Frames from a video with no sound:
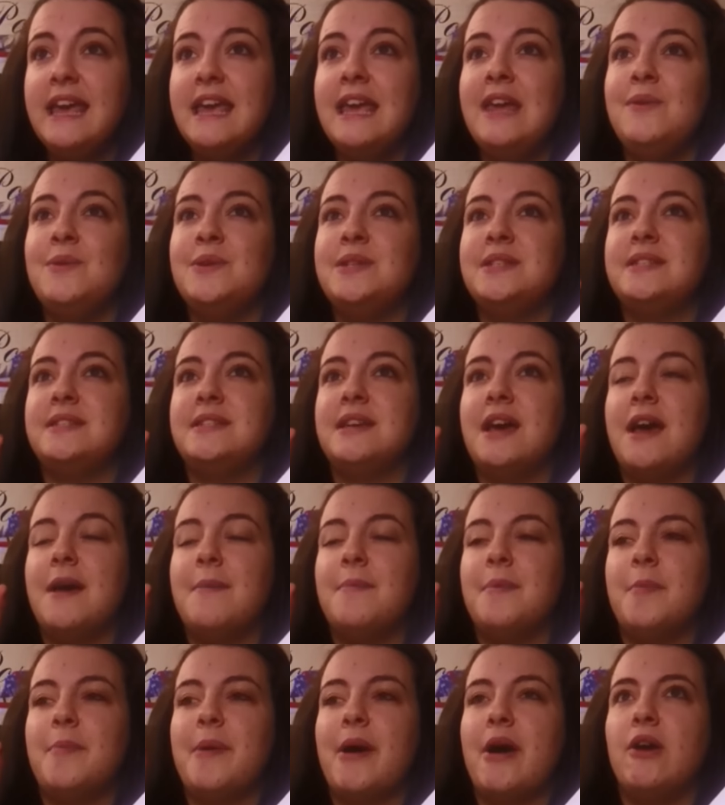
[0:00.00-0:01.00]
It was
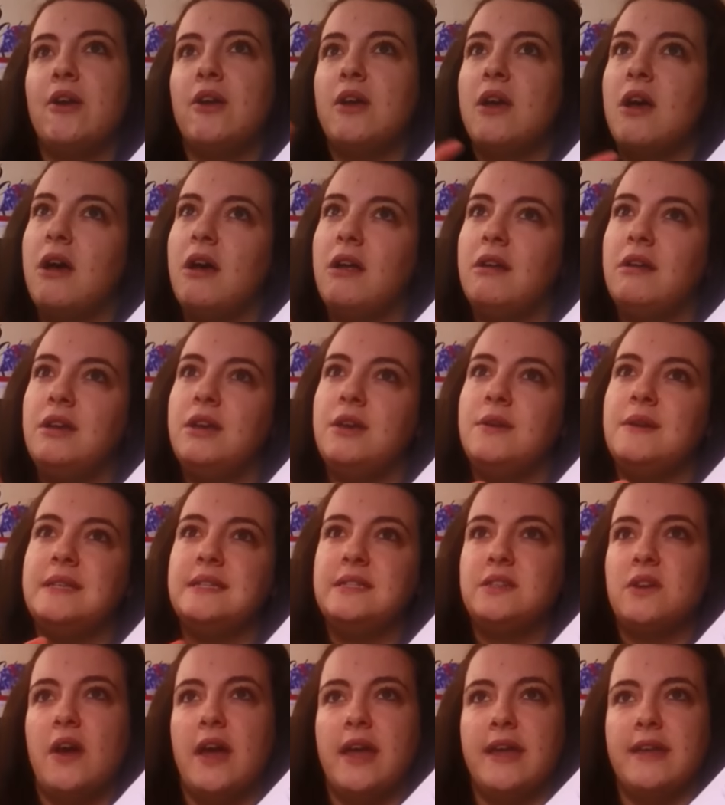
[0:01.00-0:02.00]
about a girl who
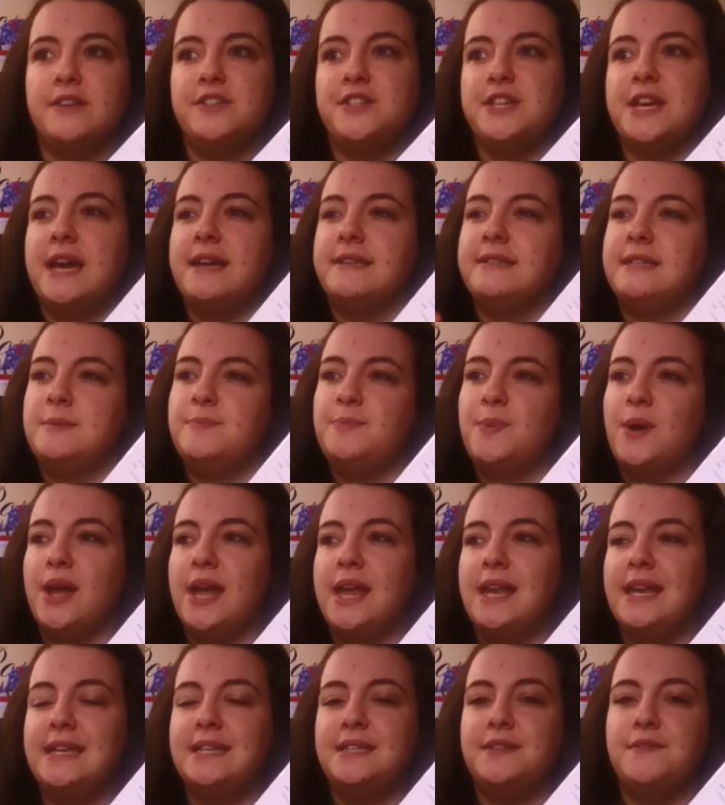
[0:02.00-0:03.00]
is dying and she has this
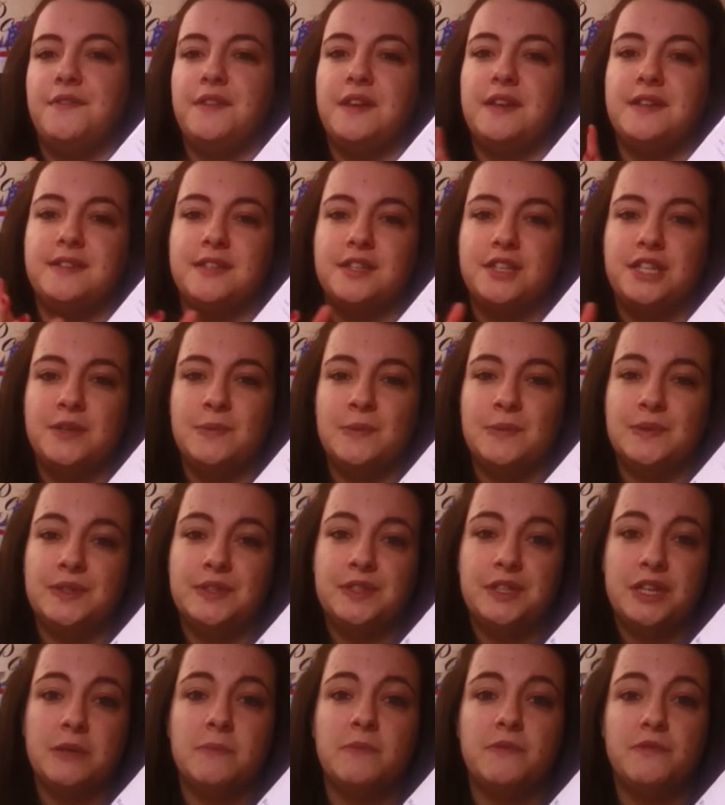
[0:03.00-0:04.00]
bucket list of things that she
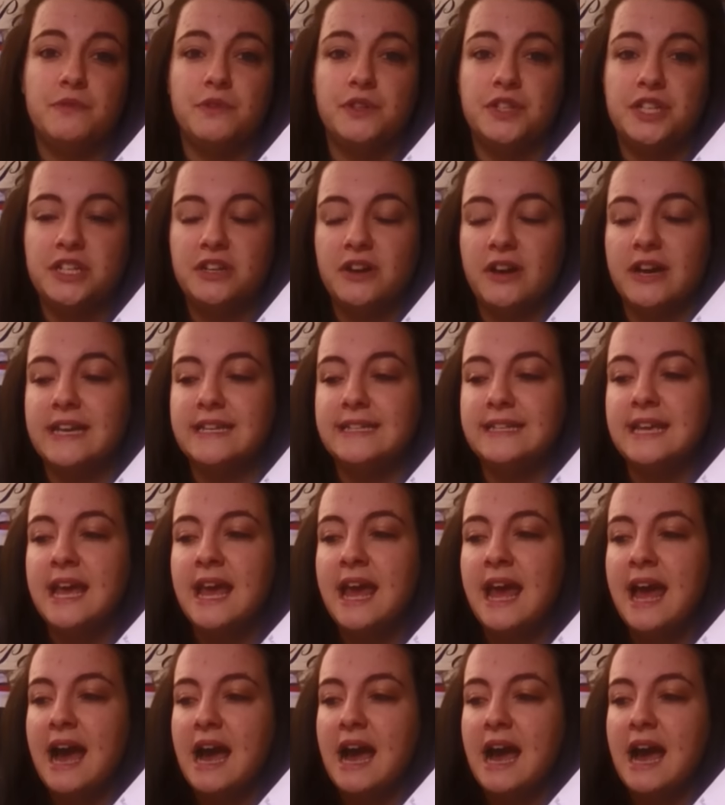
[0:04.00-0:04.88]
wants to do before she dies,